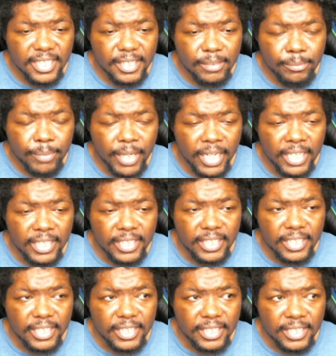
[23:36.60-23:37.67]
but
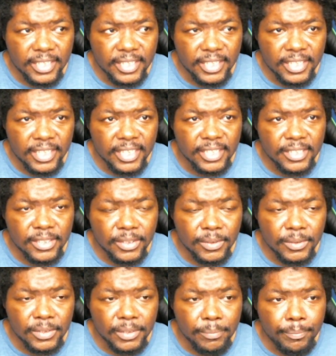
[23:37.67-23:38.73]
this
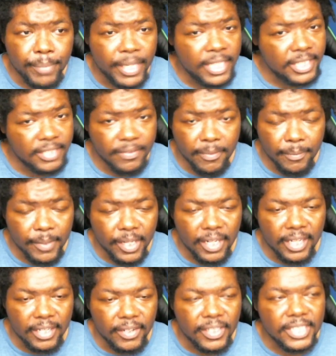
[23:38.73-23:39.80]
dude's the biggest of them,
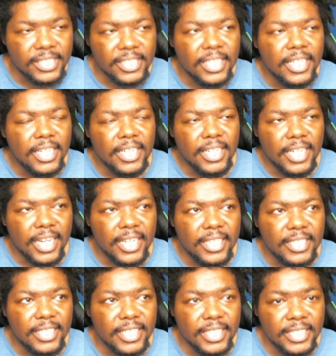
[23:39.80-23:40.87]
like, or at least
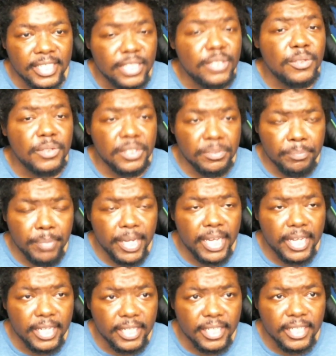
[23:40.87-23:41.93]
like this dude is
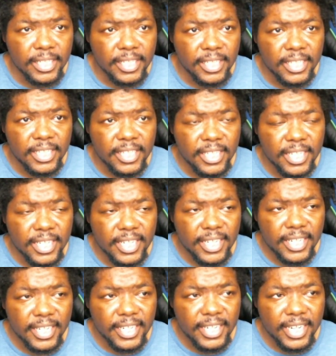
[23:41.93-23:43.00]
big,
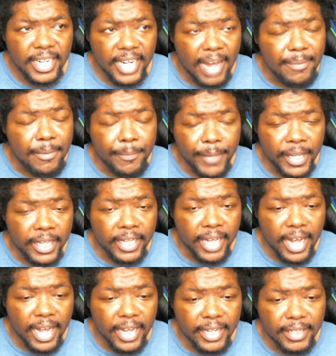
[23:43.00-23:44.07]
and I'm a big
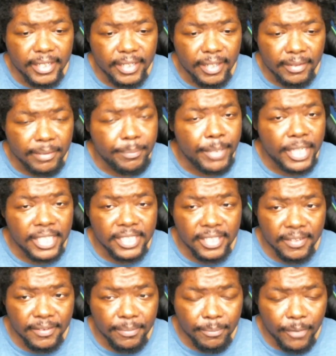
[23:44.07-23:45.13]
guy, I'm the biggest
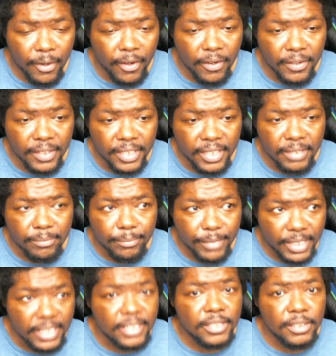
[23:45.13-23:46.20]
of them all.
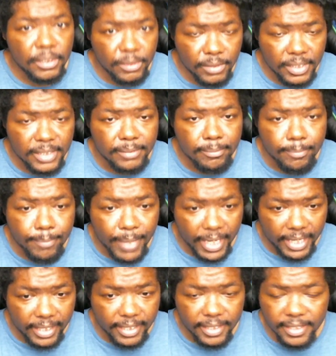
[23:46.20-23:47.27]
This dude is big.